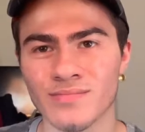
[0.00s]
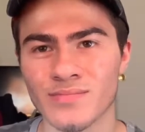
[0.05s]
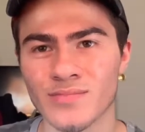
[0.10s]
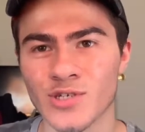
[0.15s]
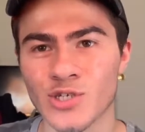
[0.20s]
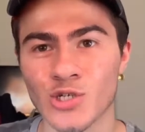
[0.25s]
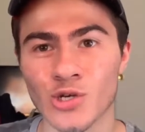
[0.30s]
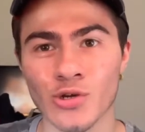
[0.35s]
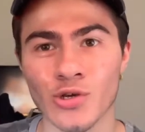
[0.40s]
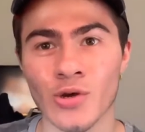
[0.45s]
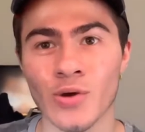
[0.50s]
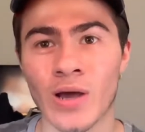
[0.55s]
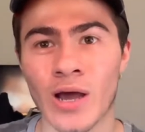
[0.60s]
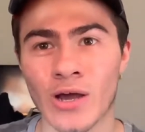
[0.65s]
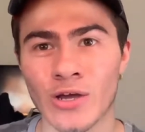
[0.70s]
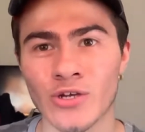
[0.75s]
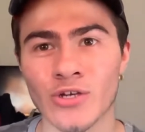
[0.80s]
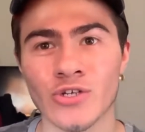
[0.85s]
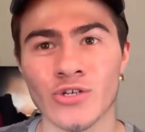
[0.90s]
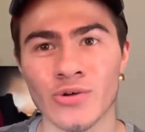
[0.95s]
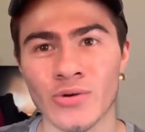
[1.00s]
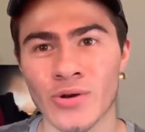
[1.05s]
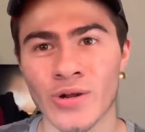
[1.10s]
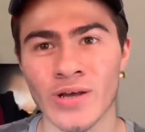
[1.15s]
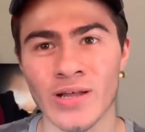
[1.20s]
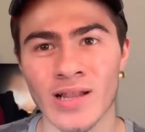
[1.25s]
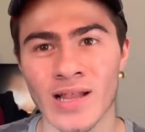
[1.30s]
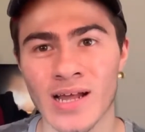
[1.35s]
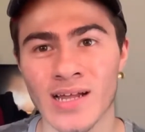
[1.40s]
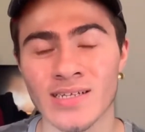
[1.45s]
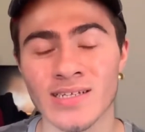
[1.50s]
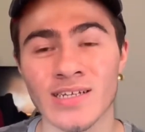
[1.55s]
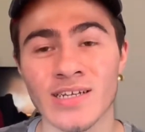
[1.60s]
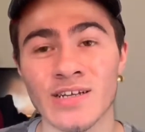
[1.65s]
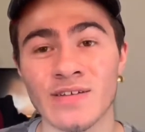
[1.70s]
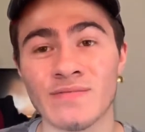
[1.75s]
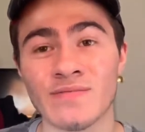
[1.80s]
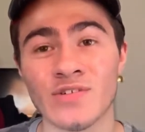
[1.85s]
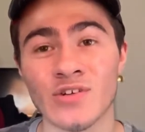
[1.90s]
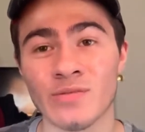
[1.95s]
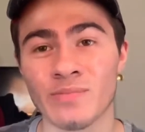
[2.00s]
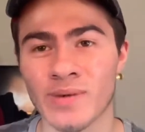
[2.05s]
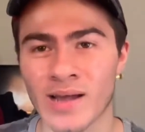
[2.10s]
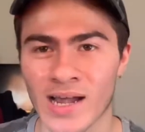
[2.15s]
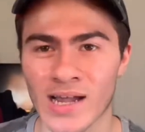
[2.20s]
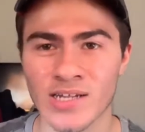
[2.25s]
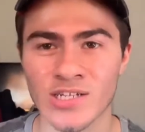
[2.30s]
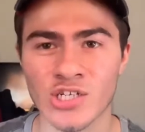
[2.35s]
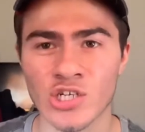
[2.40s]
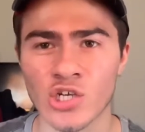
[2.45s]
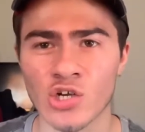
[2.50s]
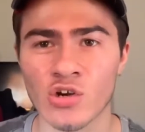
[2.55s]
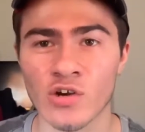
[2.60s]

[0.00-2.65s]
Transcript: show you how you're doing in class and if you're passing